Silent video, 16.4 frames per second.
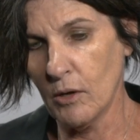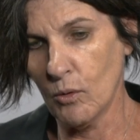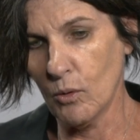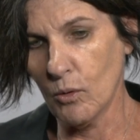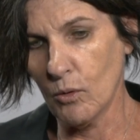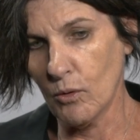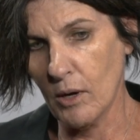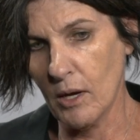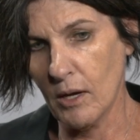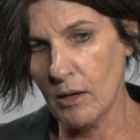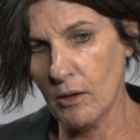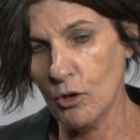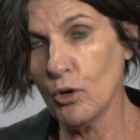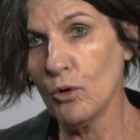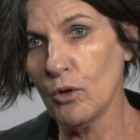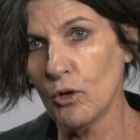or
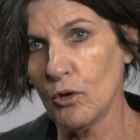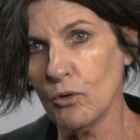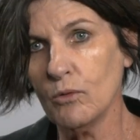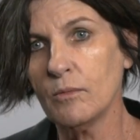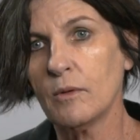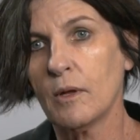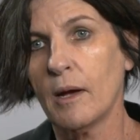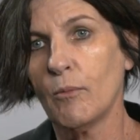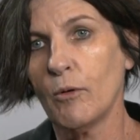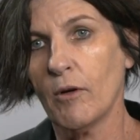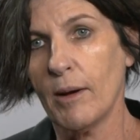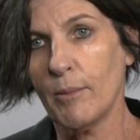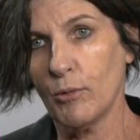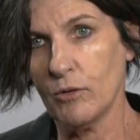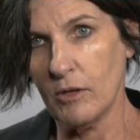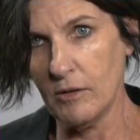uh, Hulu, and we're
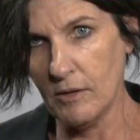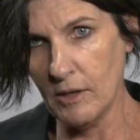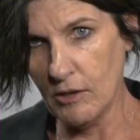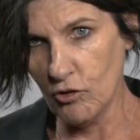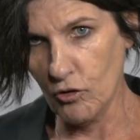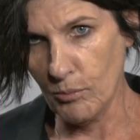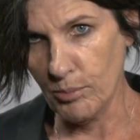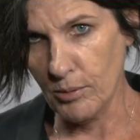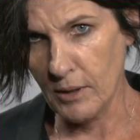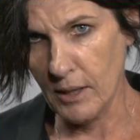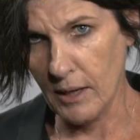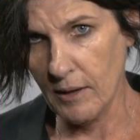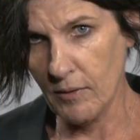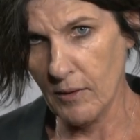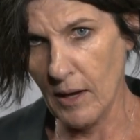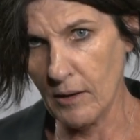able to
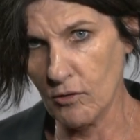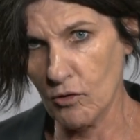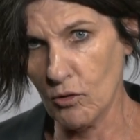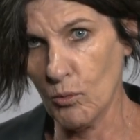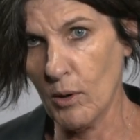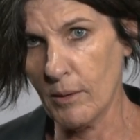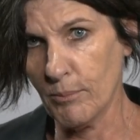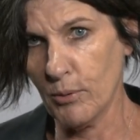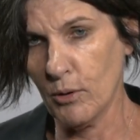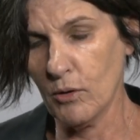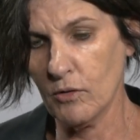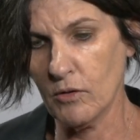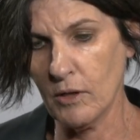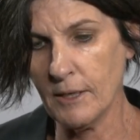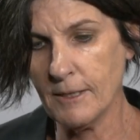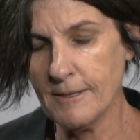deduplicate that to one
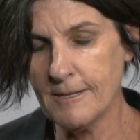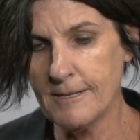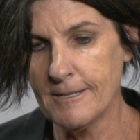person,